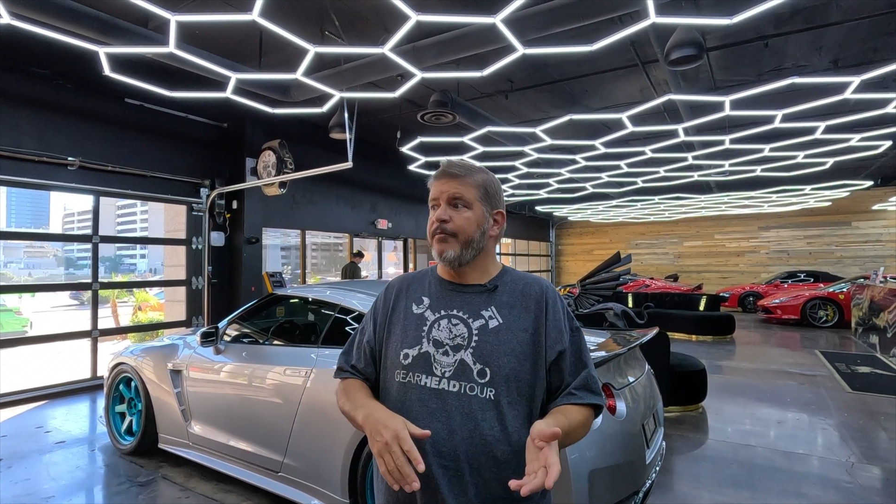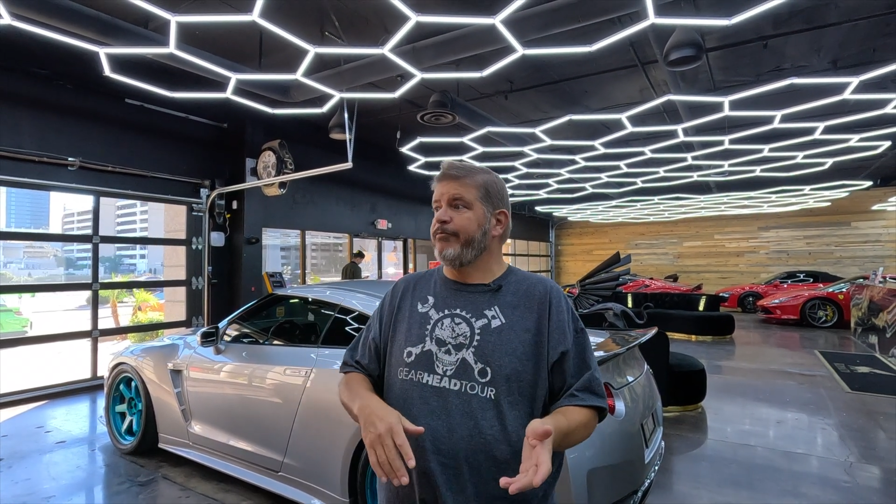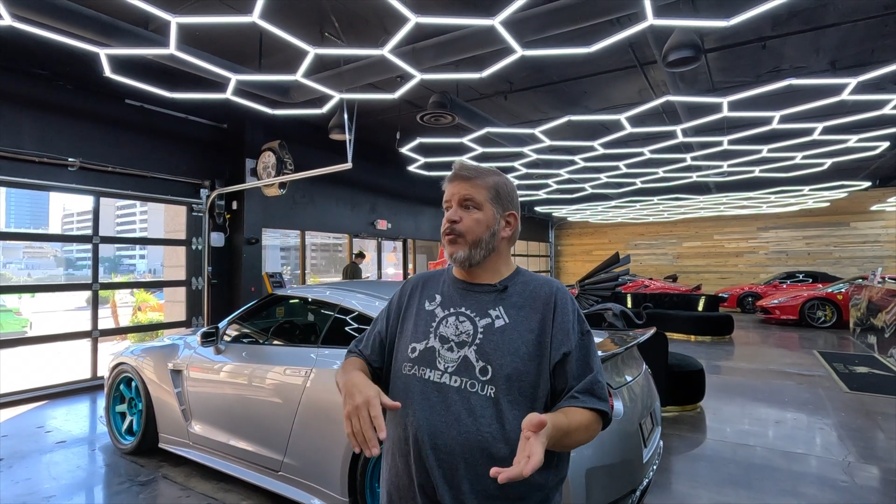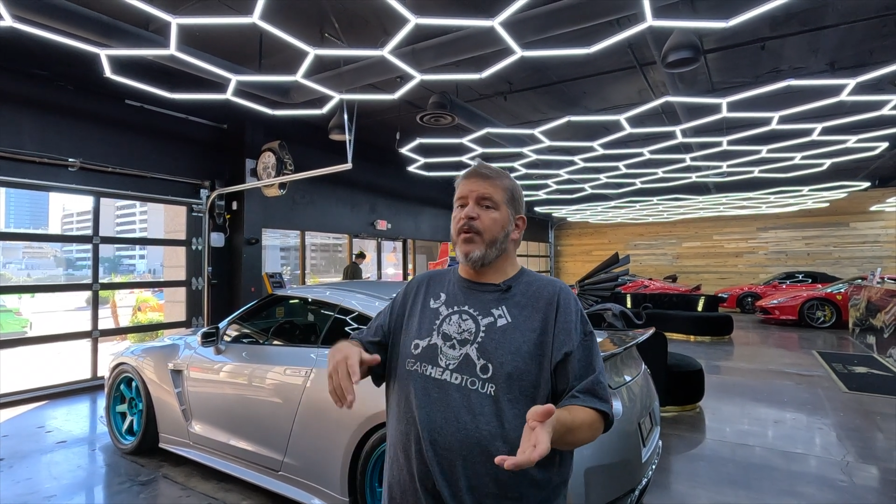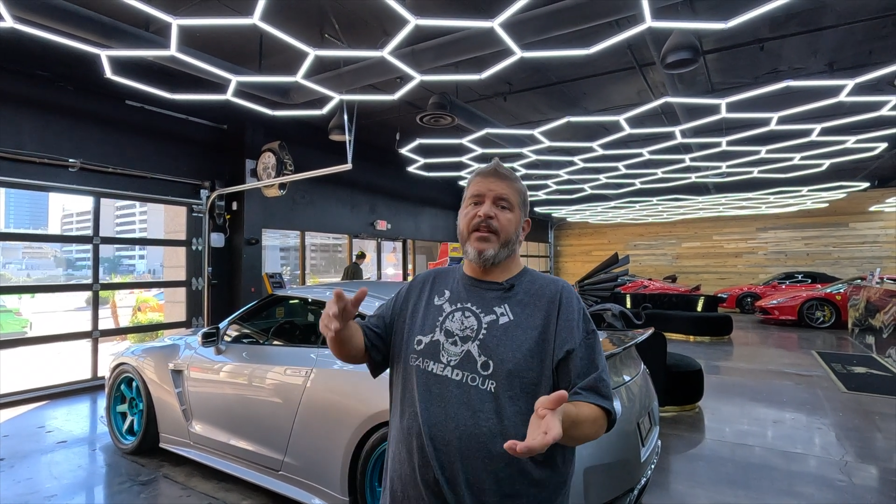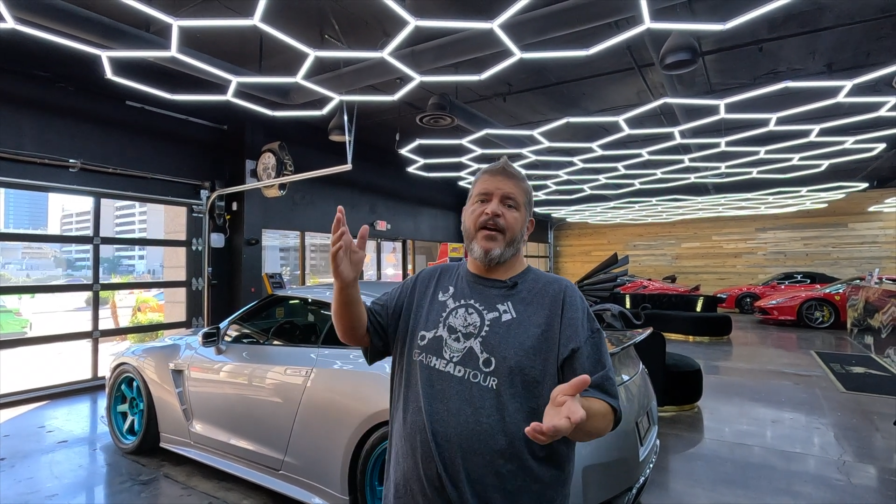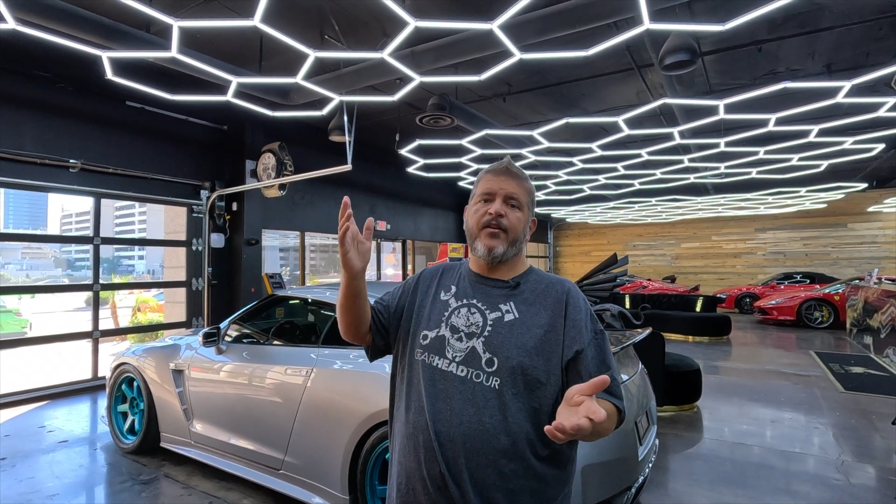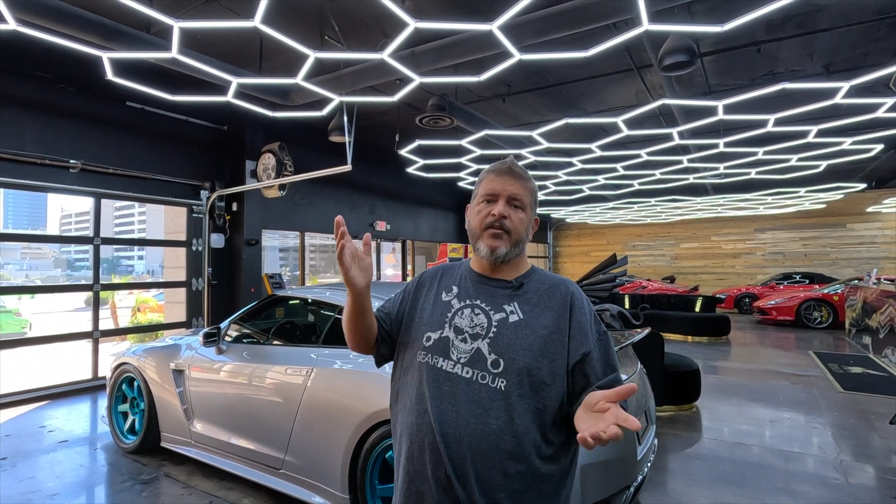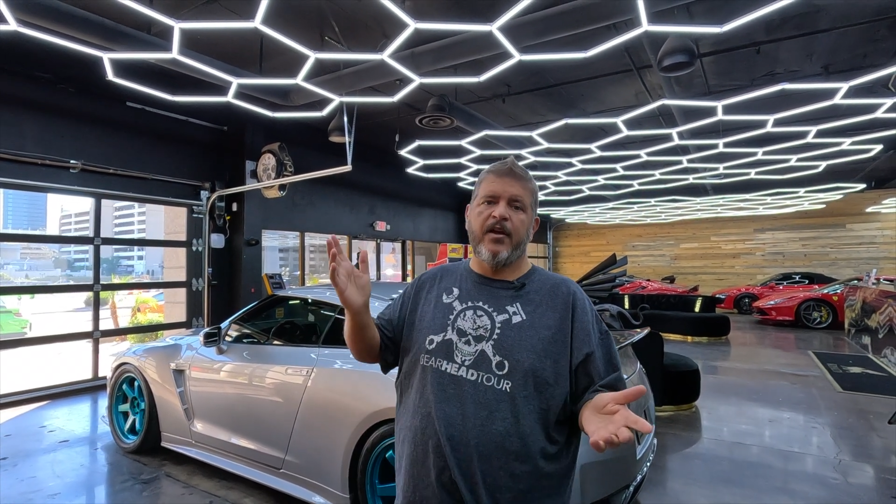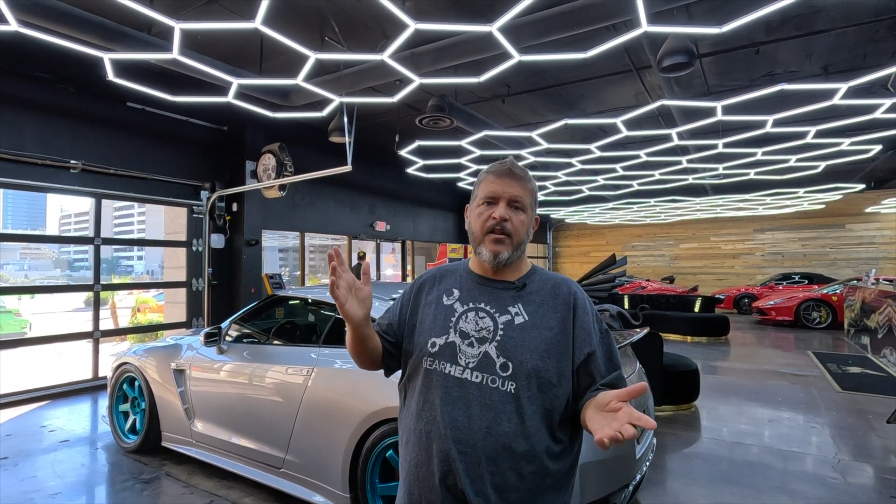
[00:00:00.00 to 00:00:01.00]
to
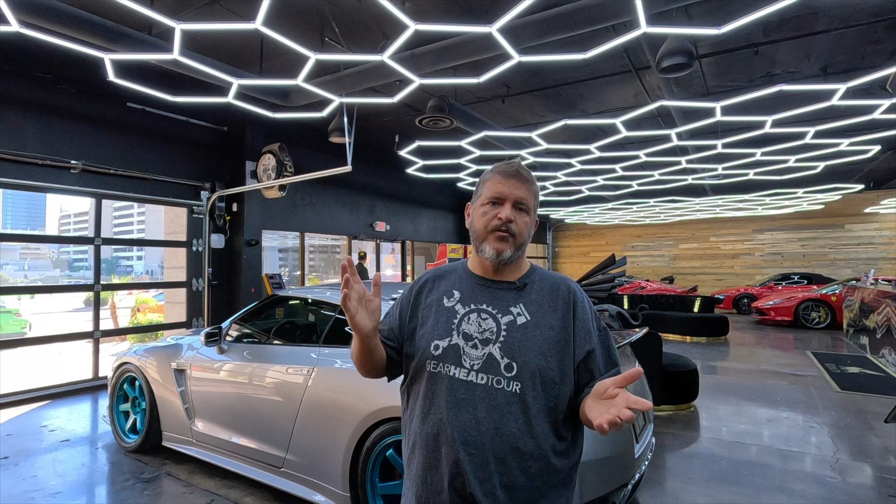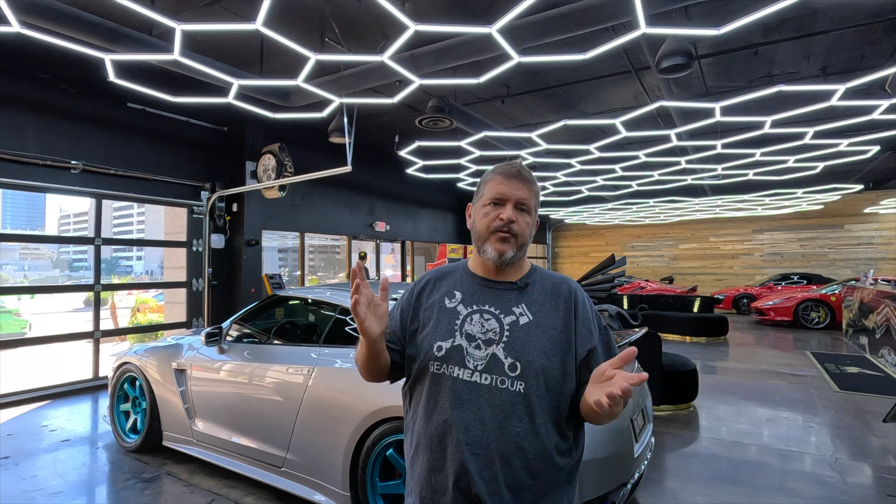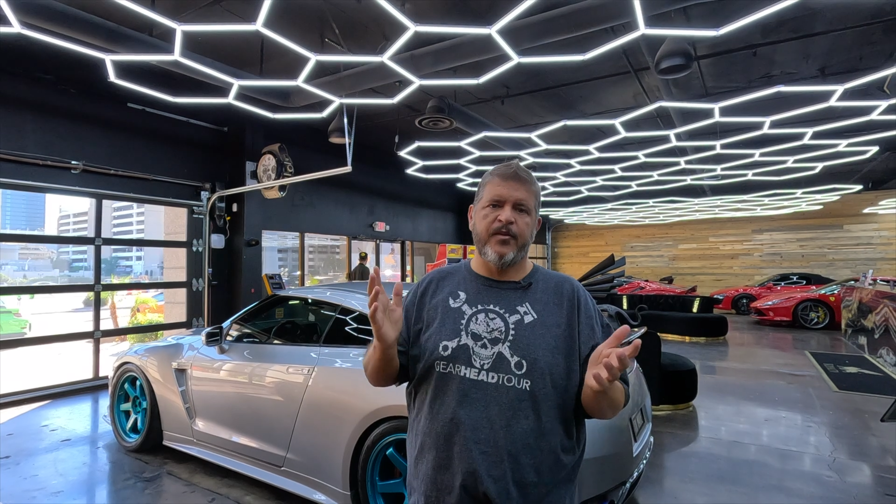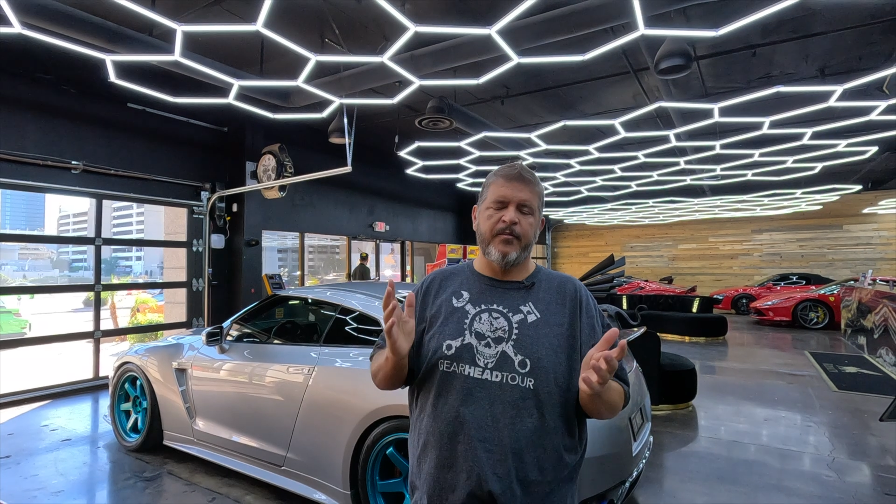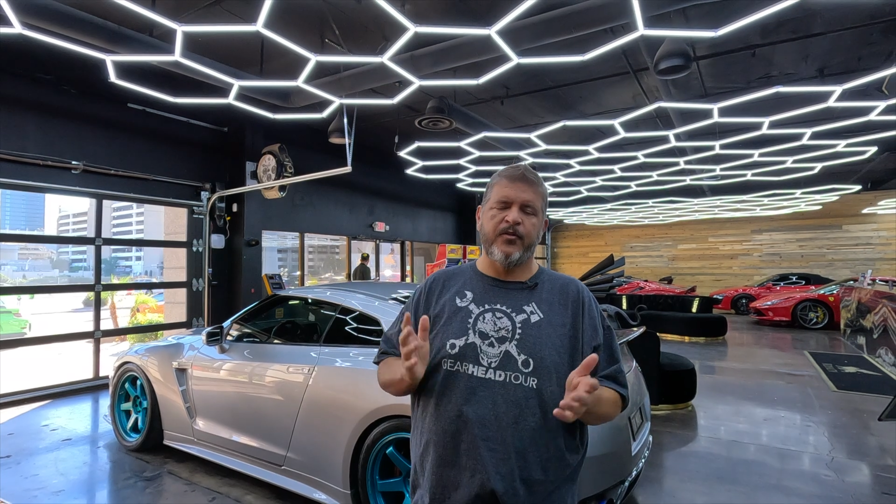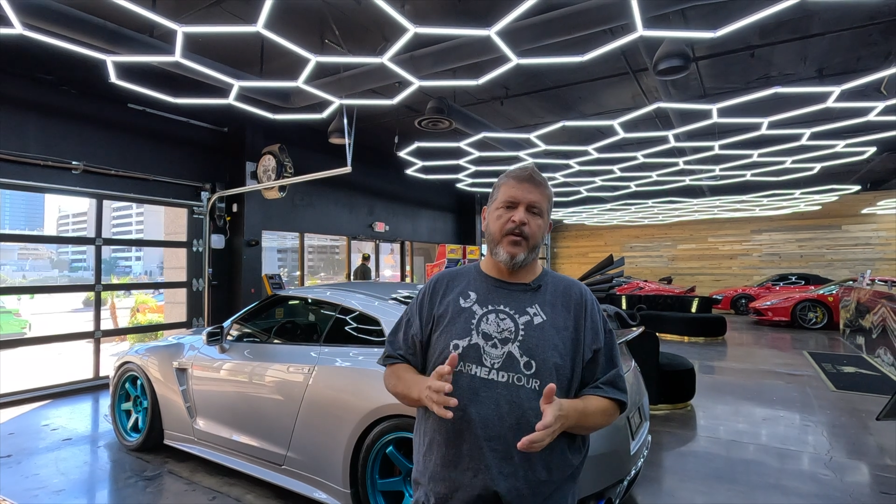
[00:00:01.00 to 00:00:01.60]
$20,000 for something as